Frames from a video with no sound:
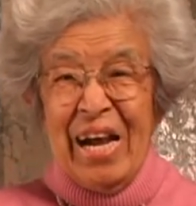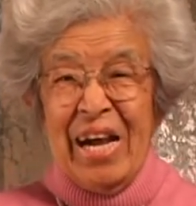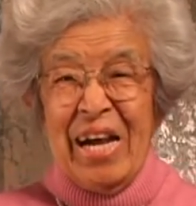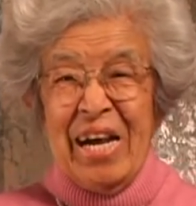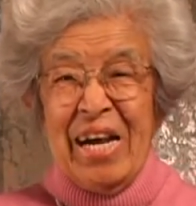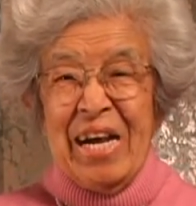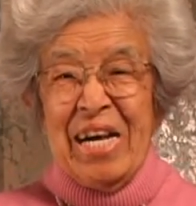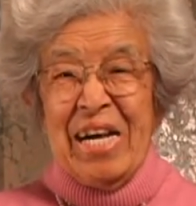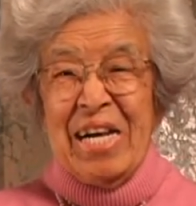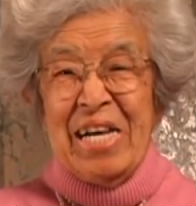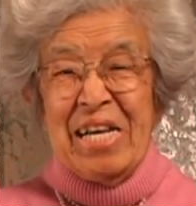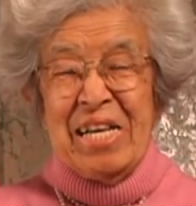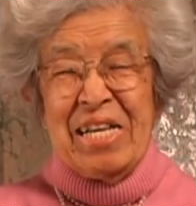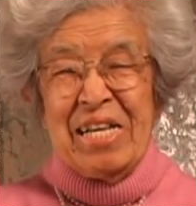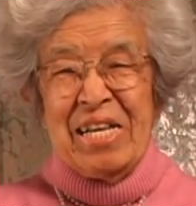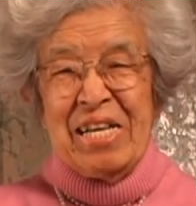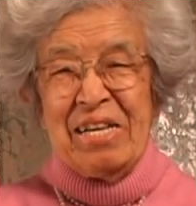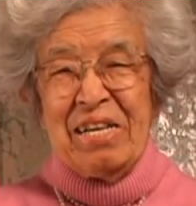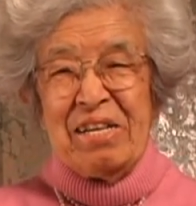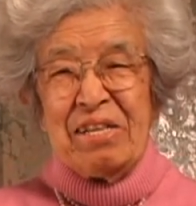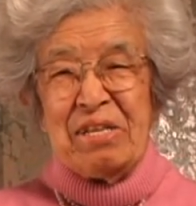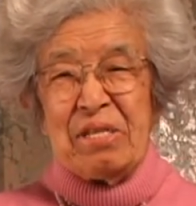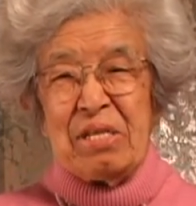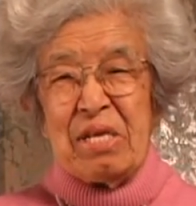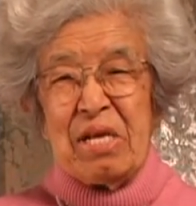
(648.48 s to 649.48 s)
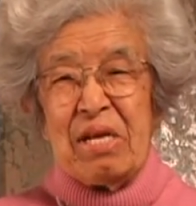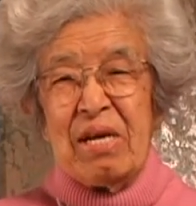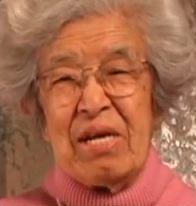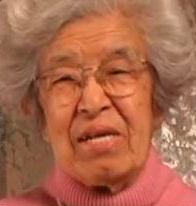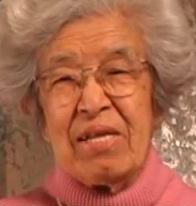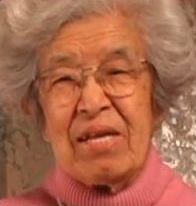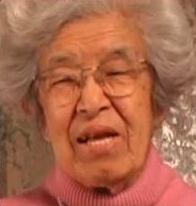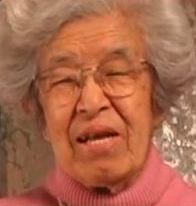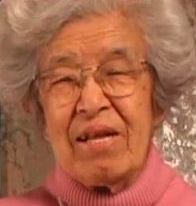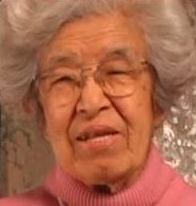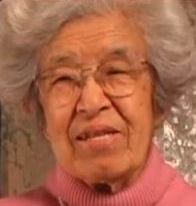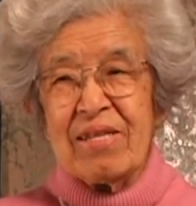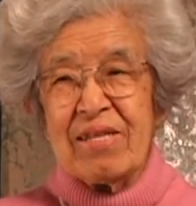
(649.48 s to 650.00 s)
I
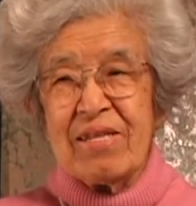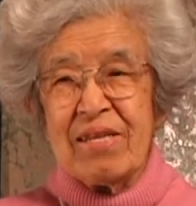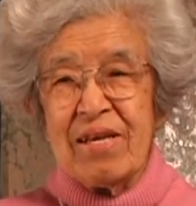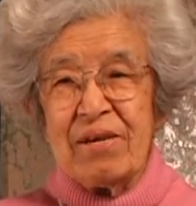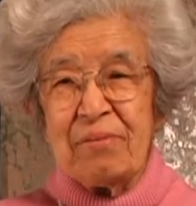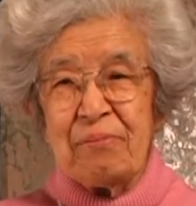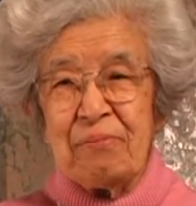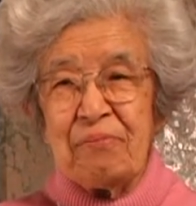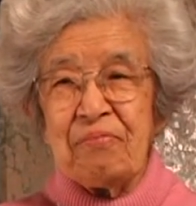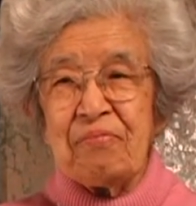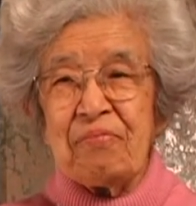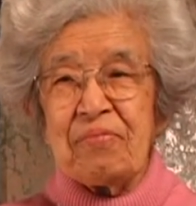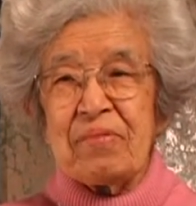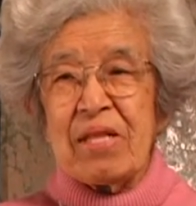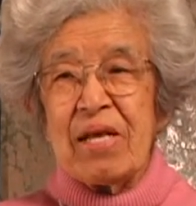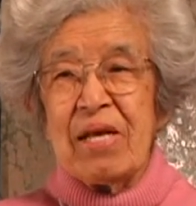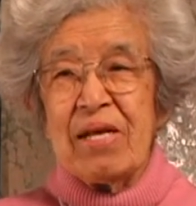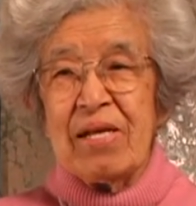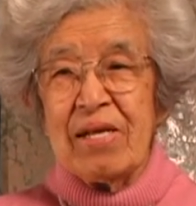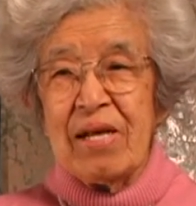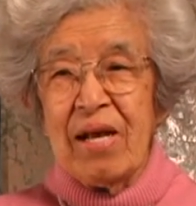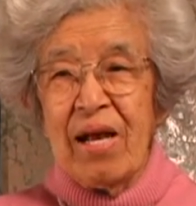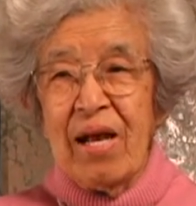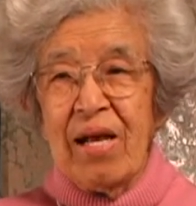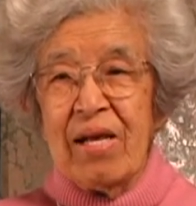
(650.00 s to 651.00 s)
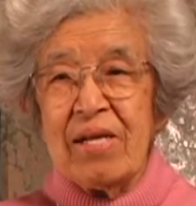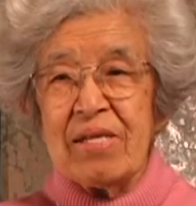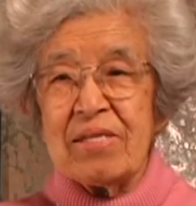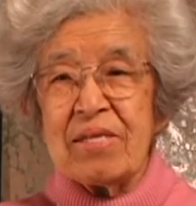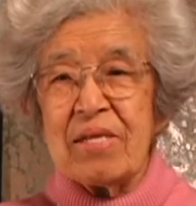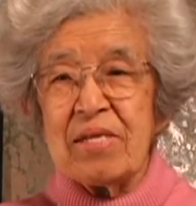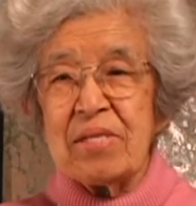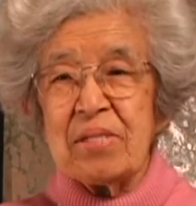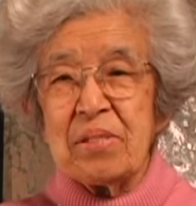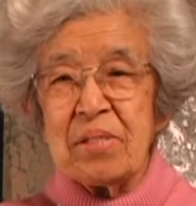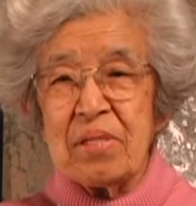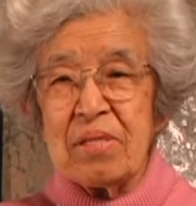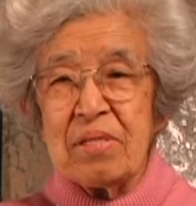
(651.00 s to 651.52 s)
had, as I say,
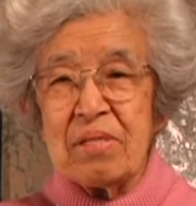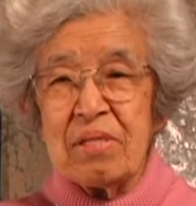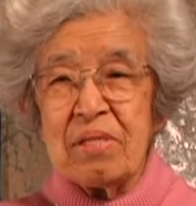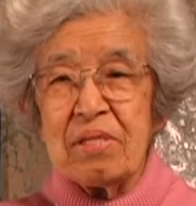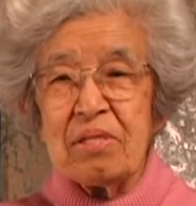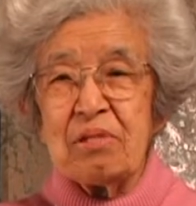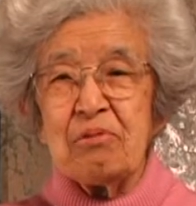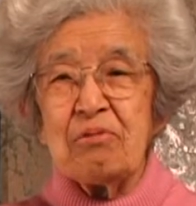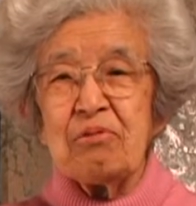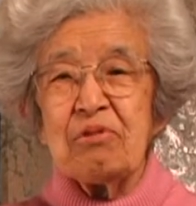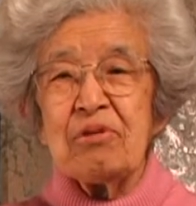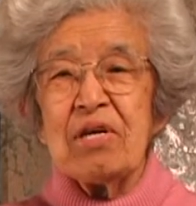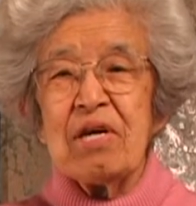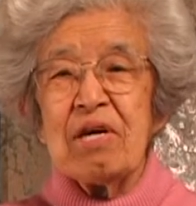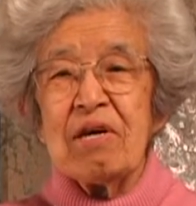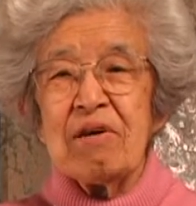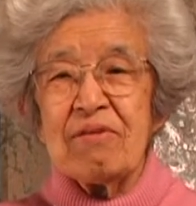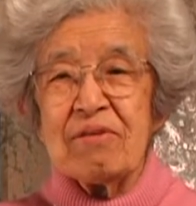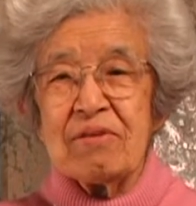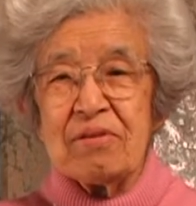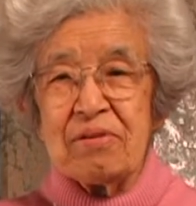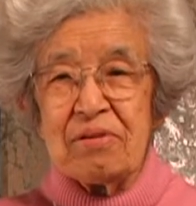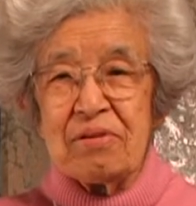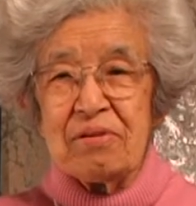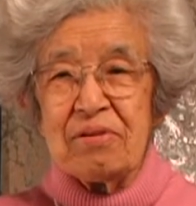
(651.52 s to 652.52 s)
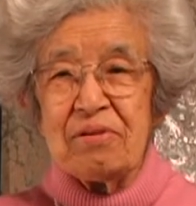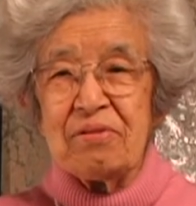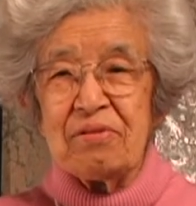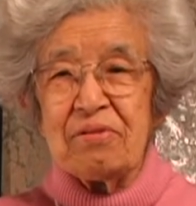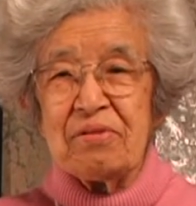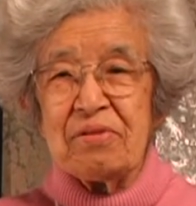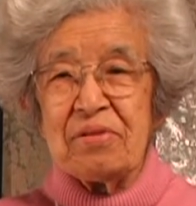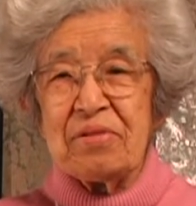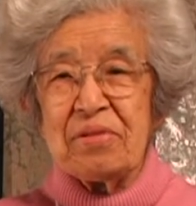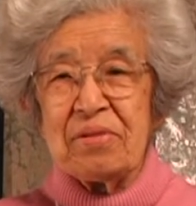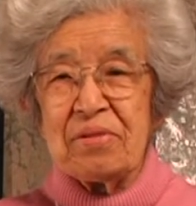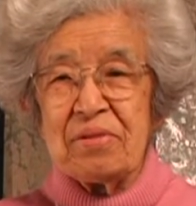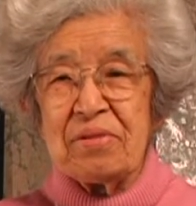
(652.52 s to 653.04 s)
the 3 hours notice
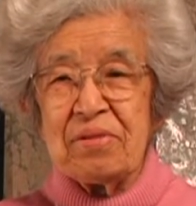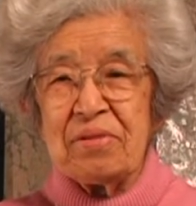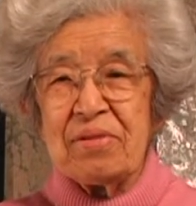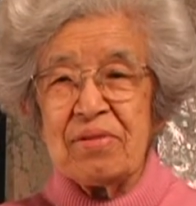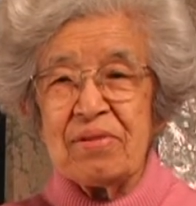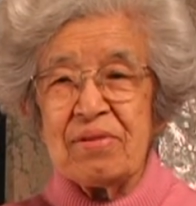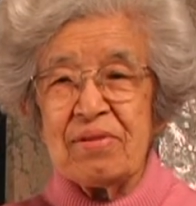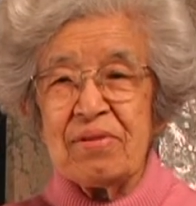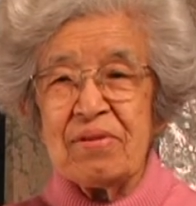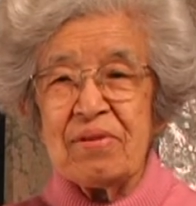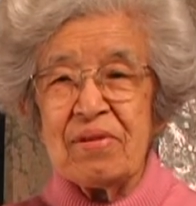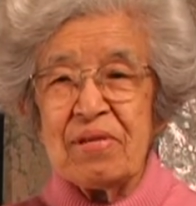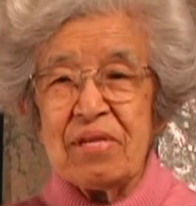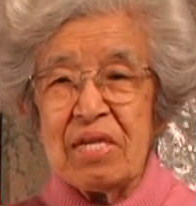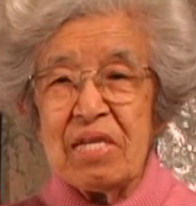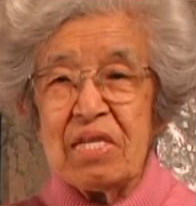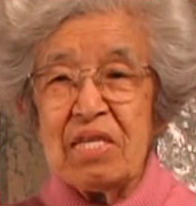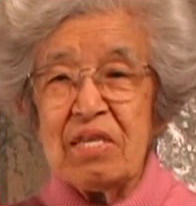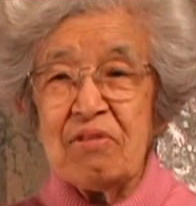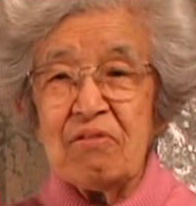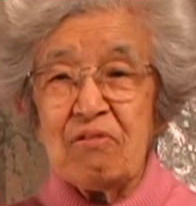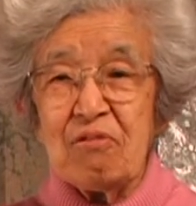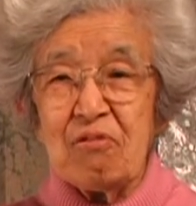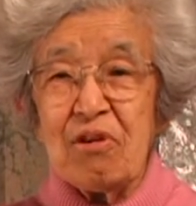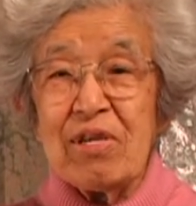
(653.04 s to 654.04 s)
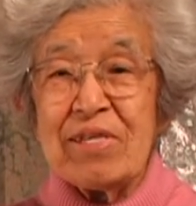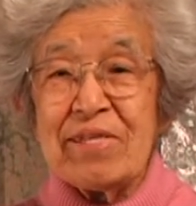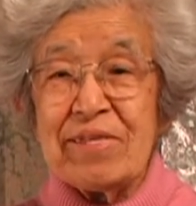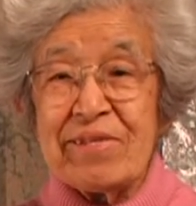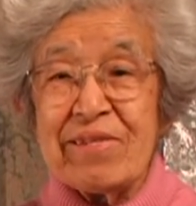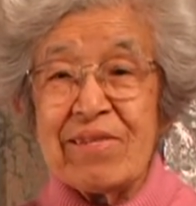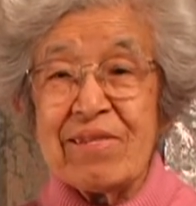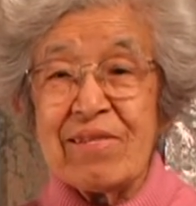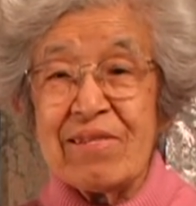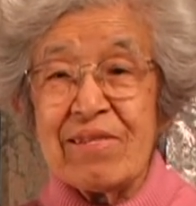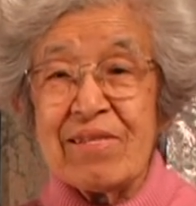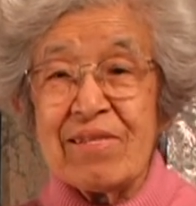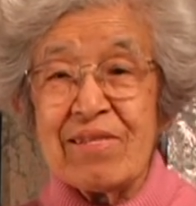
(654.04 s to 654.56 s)
to leave residence.